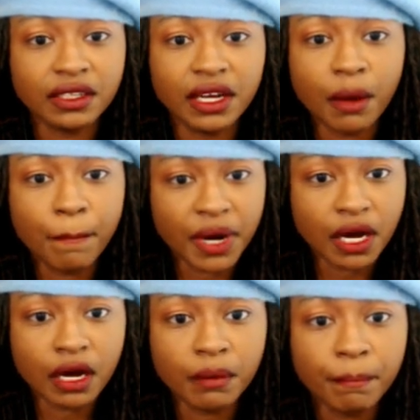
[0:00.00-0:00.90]
a
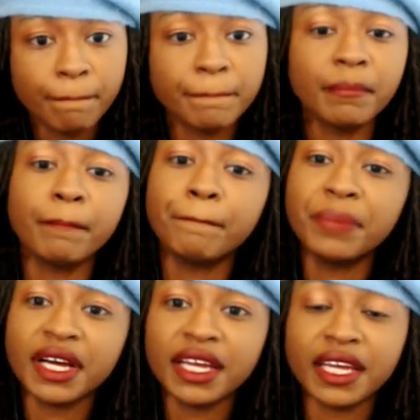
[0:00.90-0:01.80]
bum.
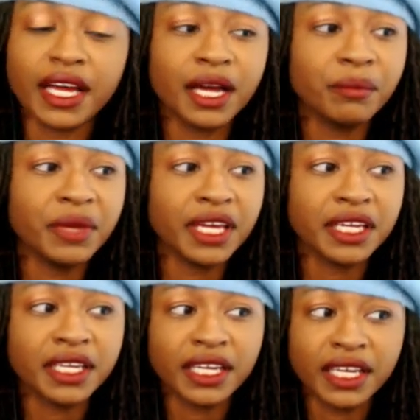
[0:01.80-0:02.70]
But, I
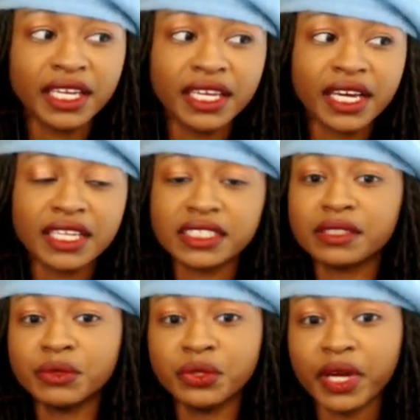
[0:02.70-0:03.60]
mean, he got
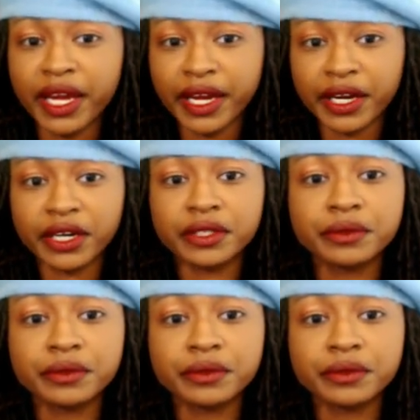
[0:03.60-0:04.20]
some new hair.